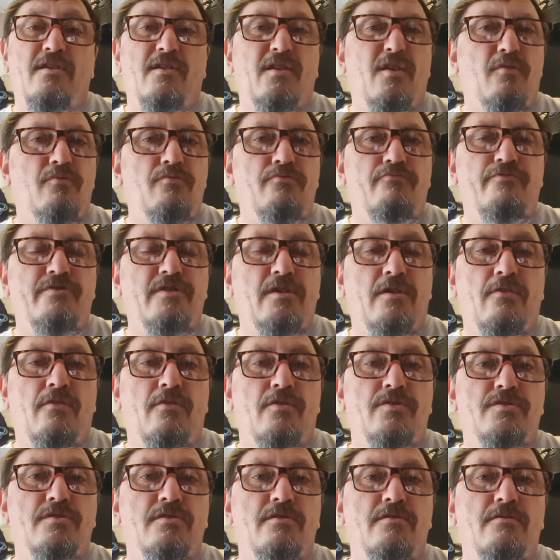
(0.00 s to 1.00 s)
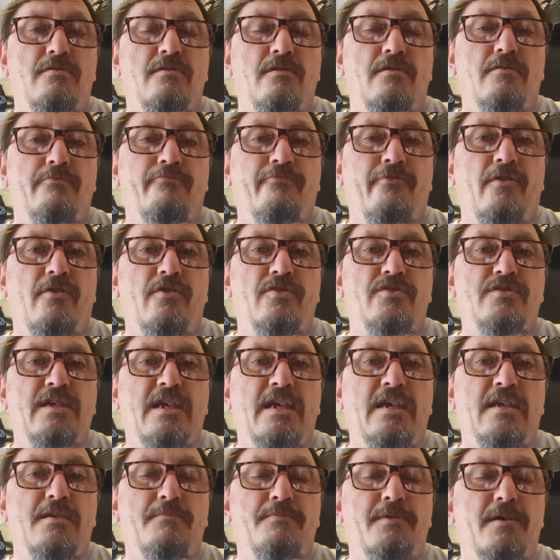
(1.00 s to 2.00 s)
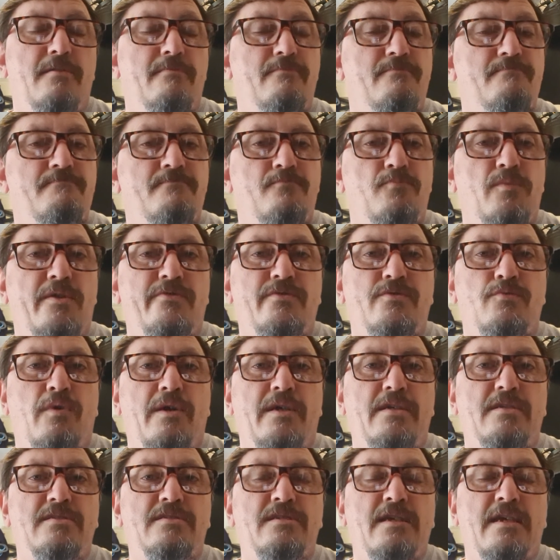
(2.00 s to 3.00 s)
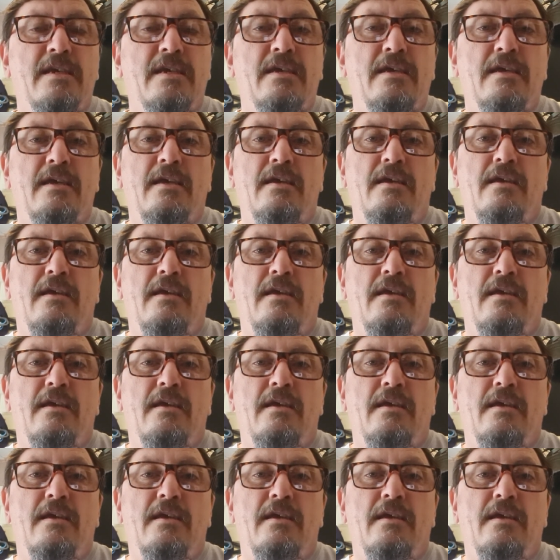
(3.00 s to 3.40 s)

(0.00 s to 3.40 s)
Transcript: I know Zaha's a fast healer, but we'll have to wait and see.